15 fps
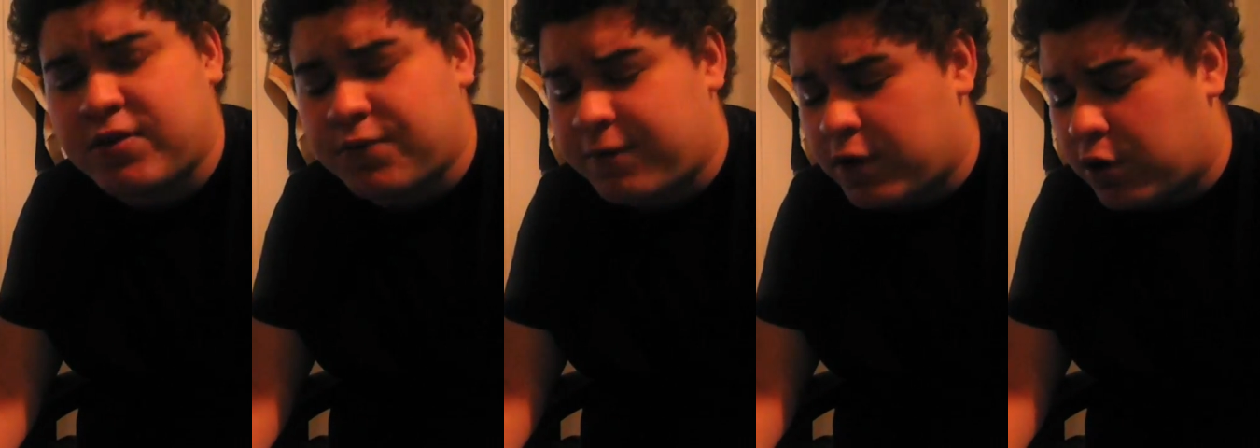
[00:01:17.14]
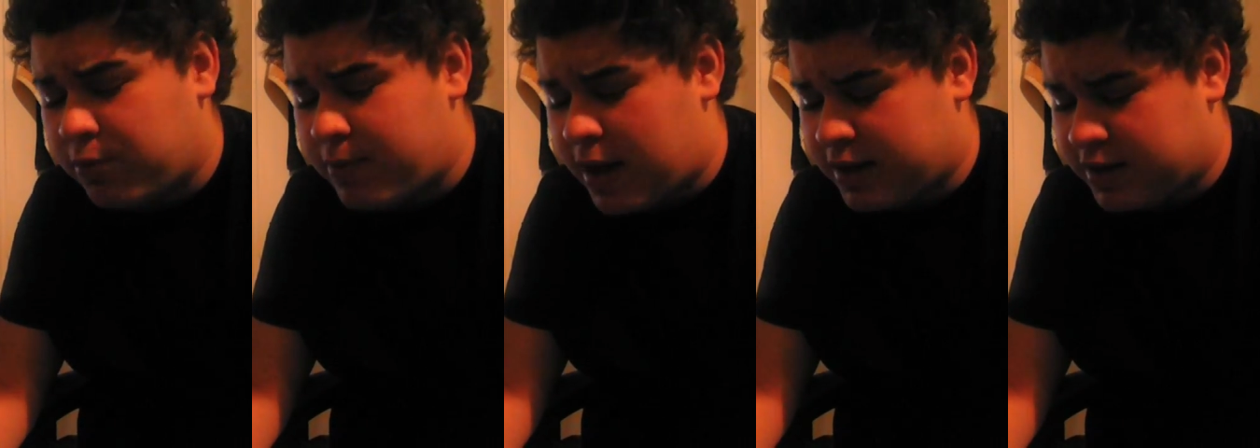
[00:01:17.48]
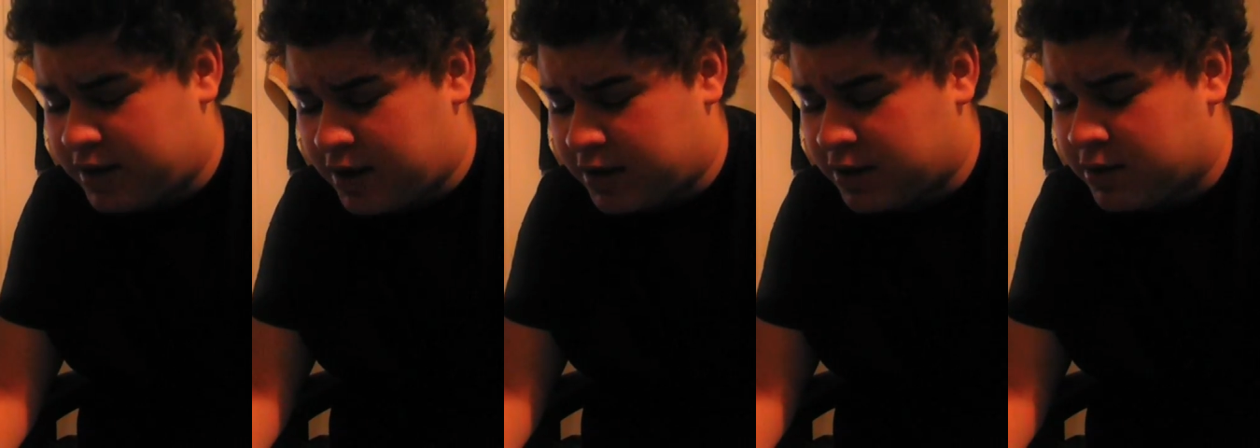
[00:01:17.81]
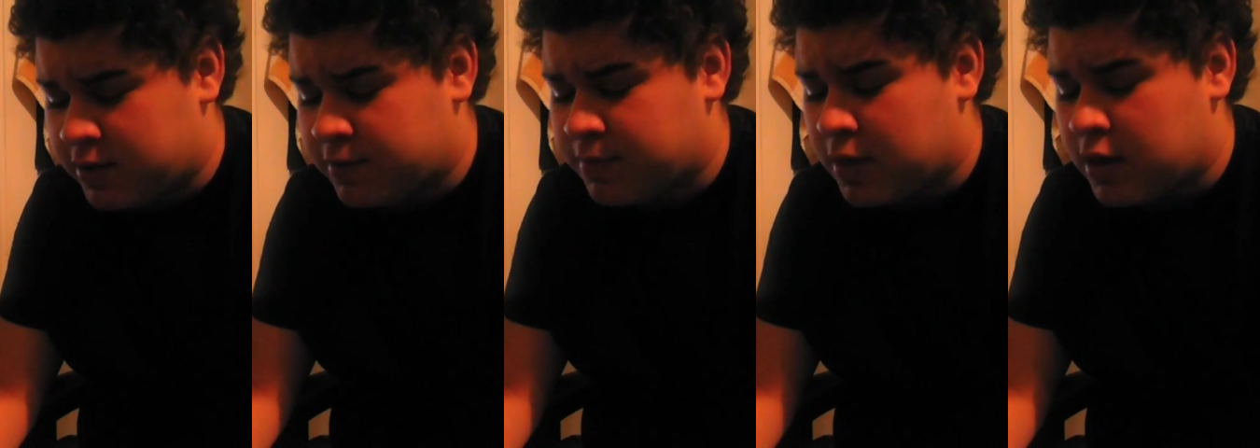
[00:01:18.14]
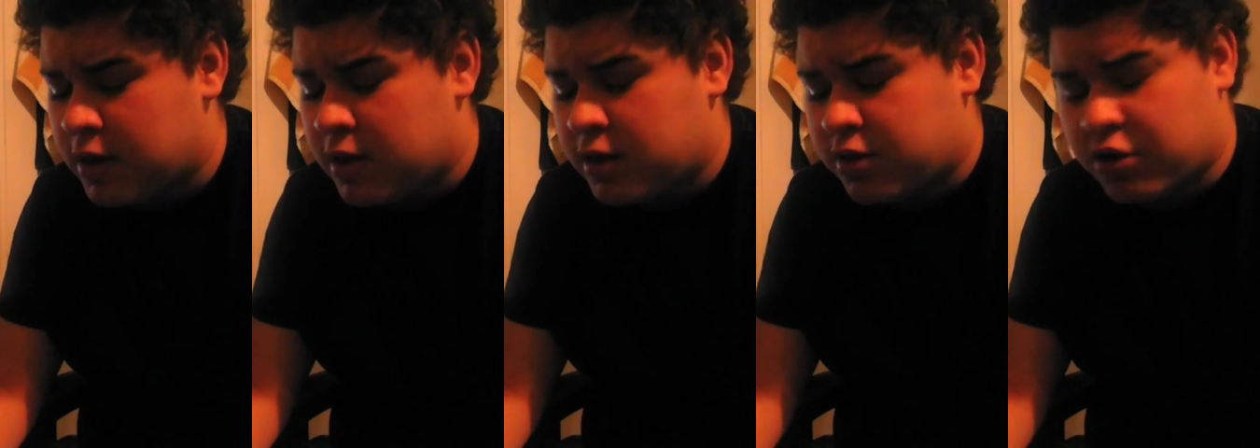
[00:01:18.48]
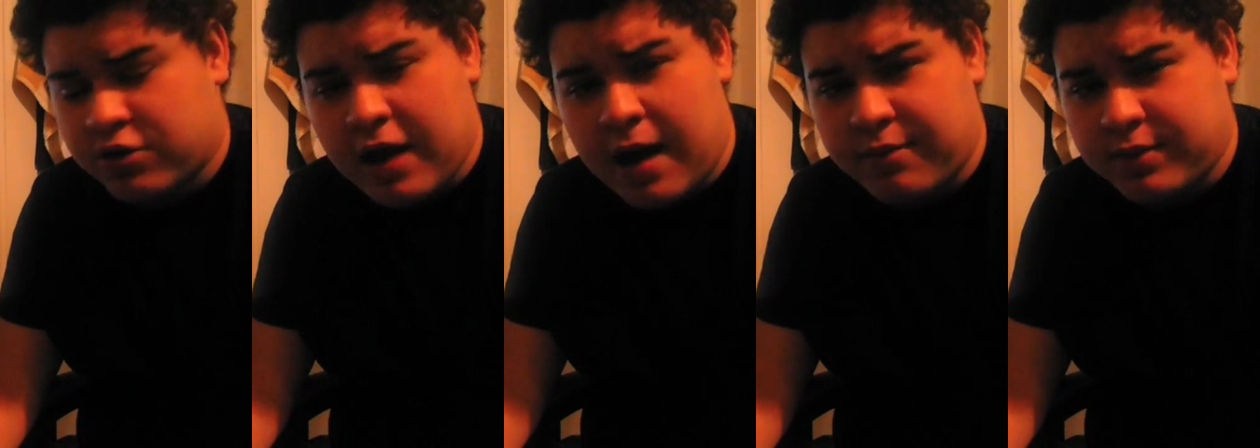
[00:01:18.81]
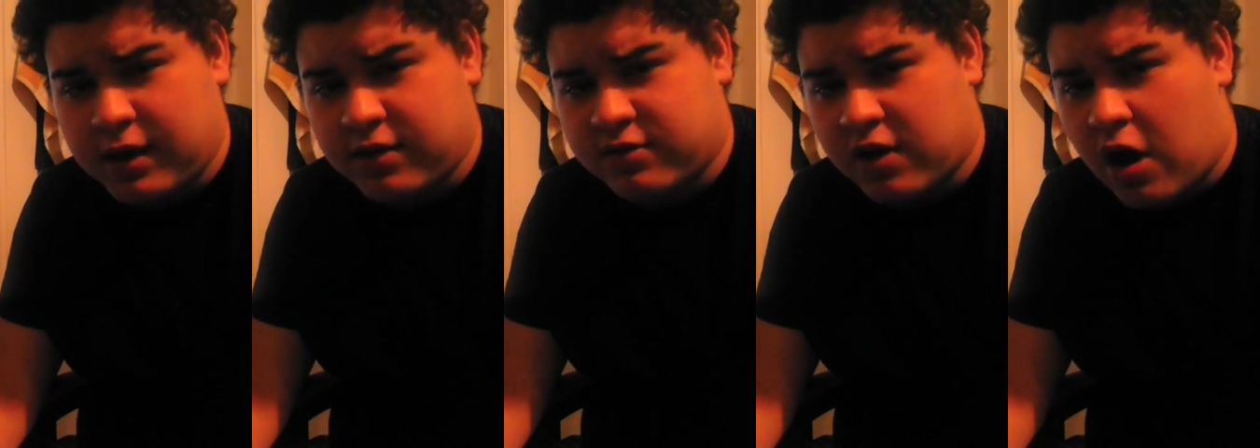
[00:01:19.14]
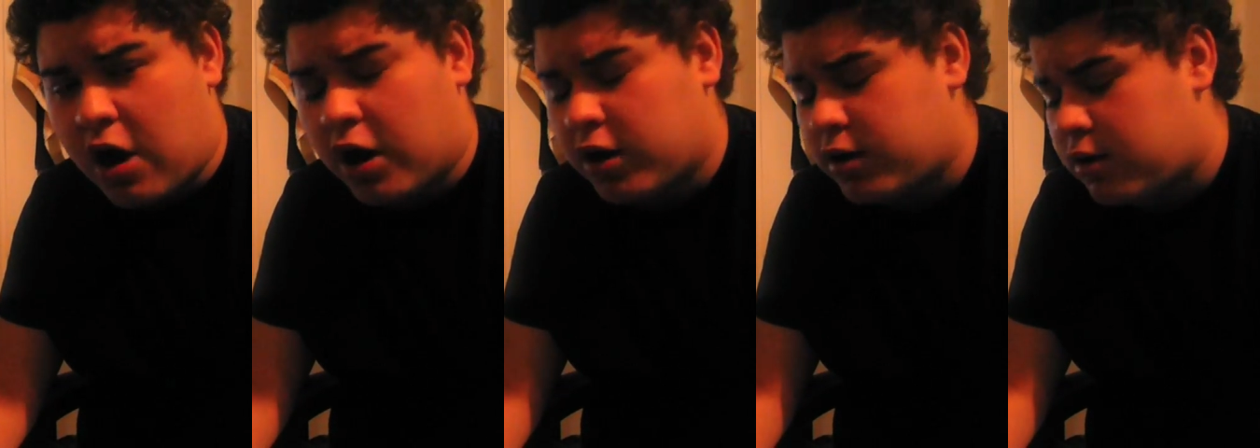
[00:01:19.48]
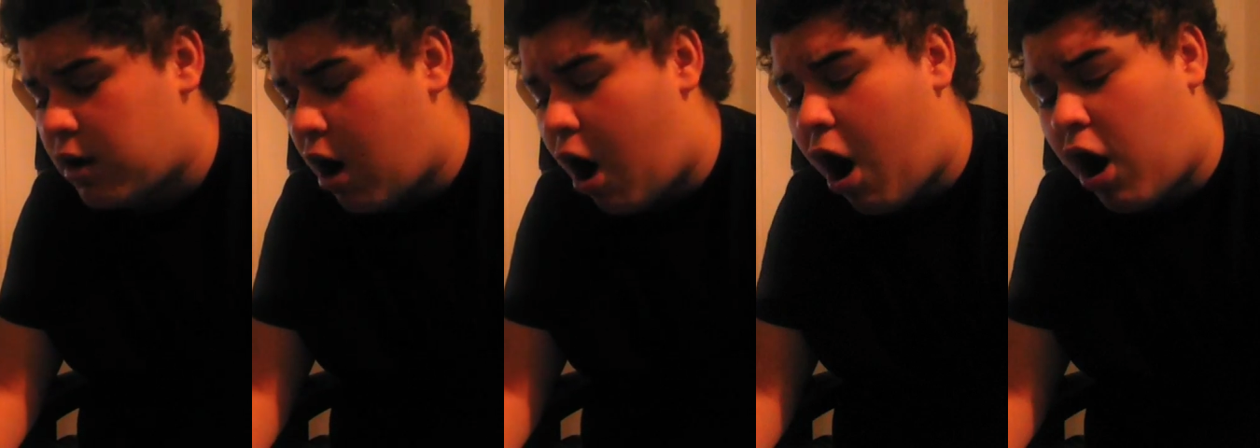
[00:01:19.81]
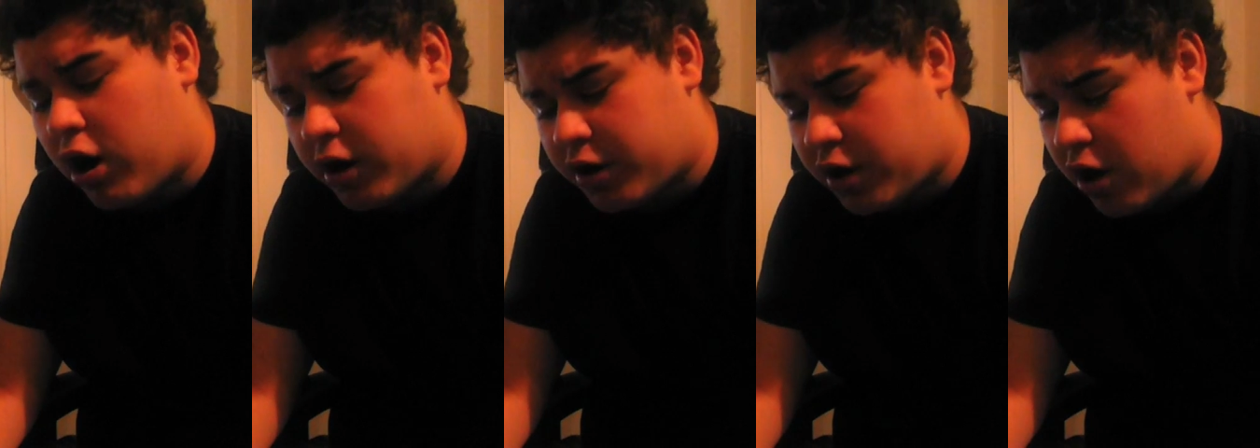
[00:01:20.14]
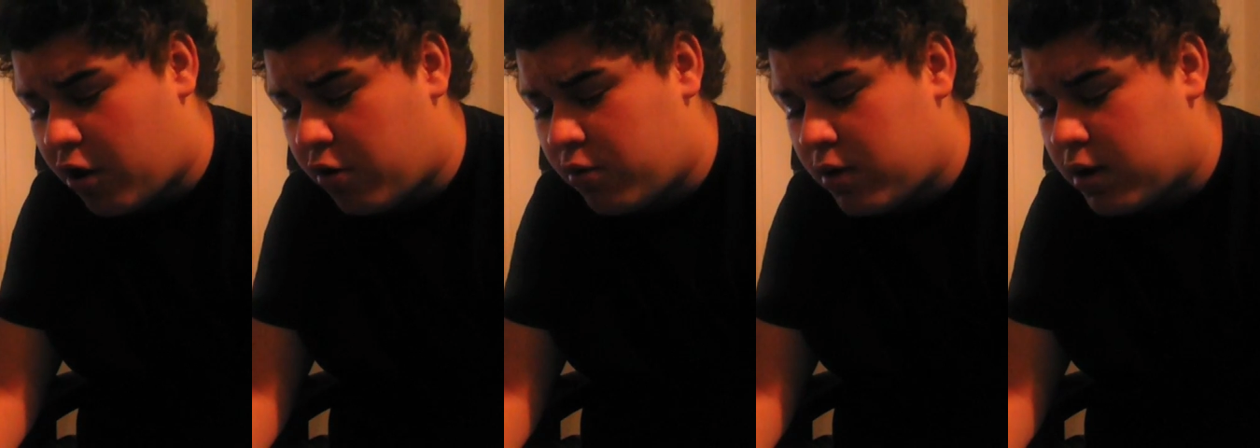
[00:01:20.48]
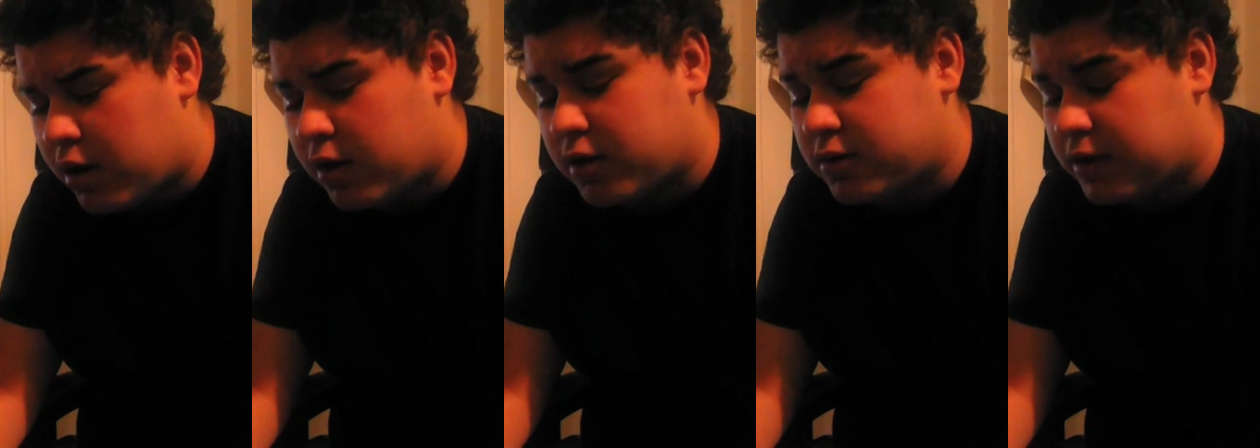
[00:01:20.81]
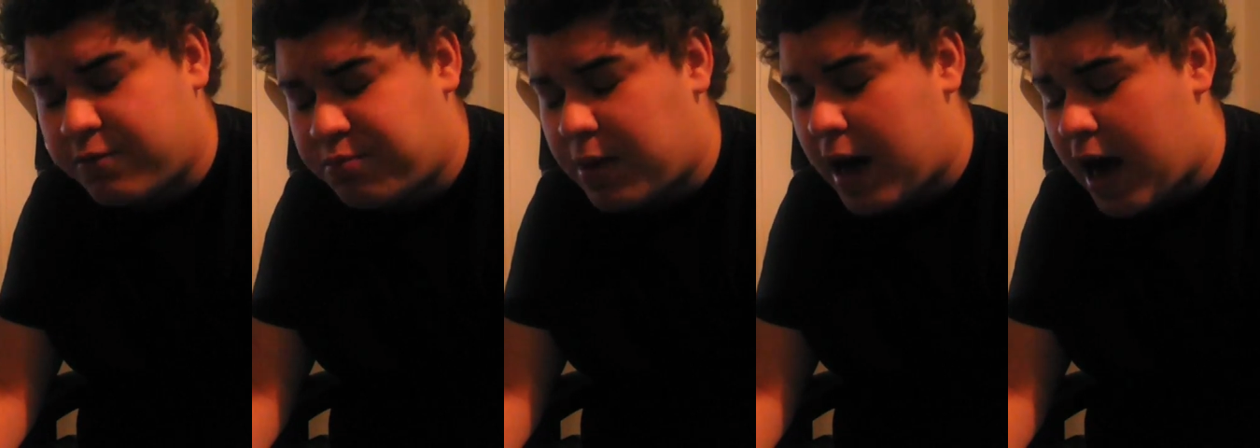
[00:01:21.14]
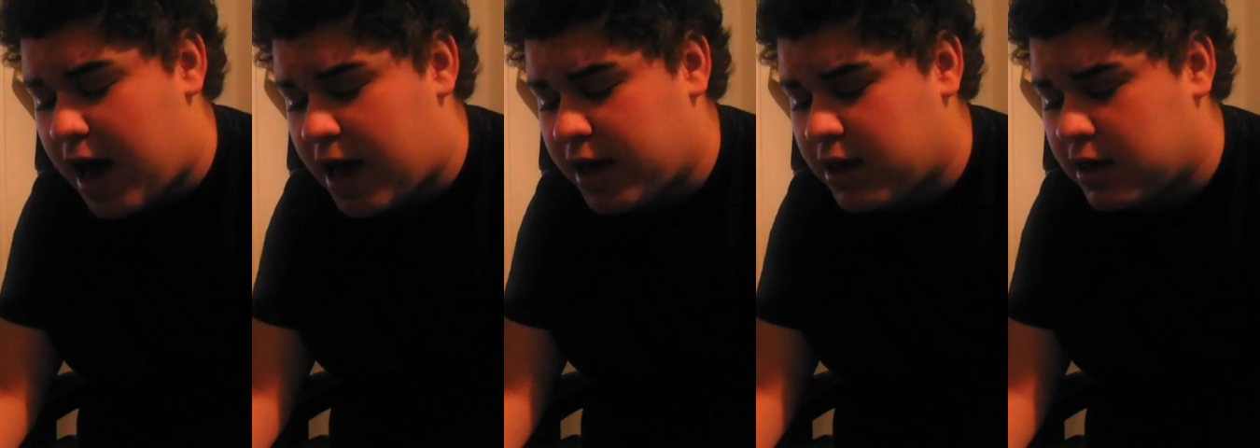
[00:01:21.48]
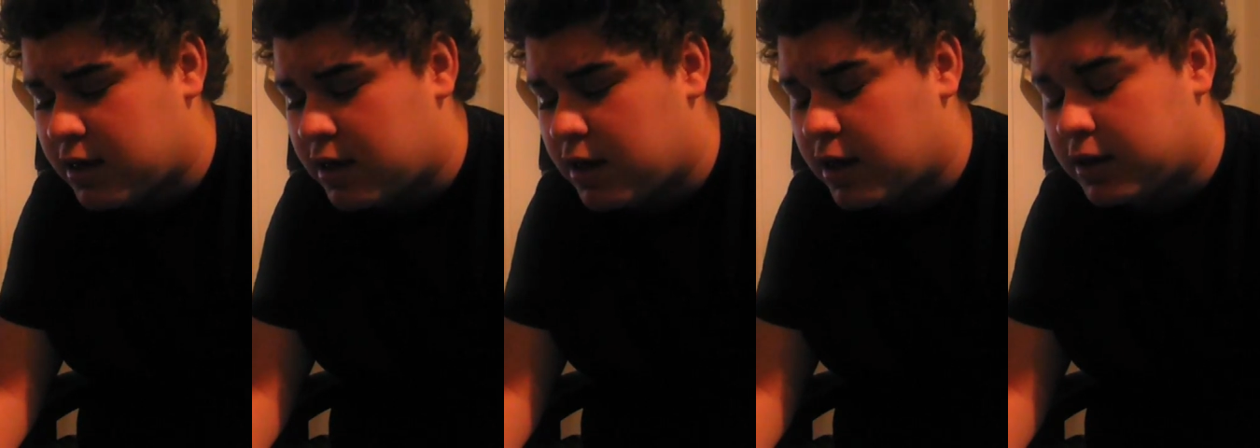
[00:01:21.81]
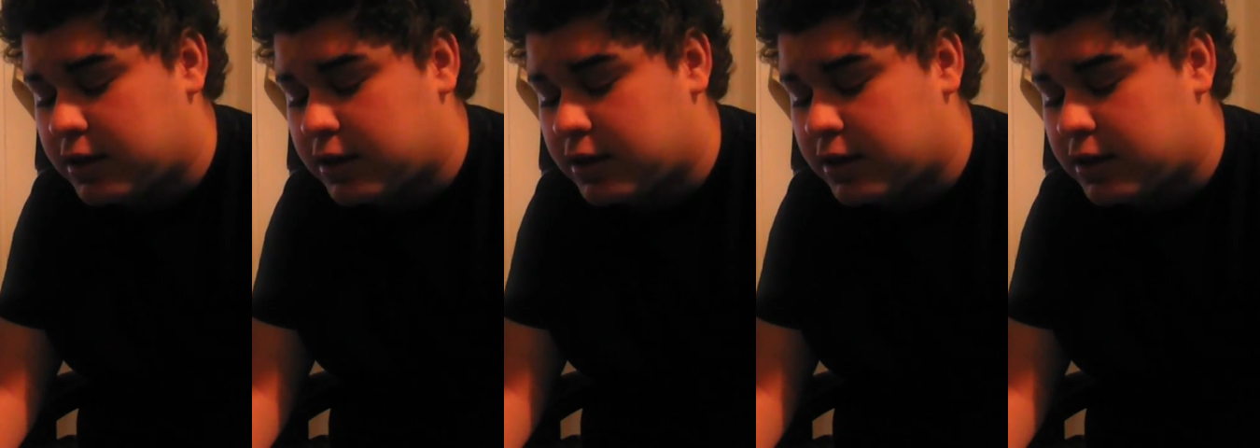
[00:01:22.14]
Best Film Editing. Your nominees are Argo, Life of Pi,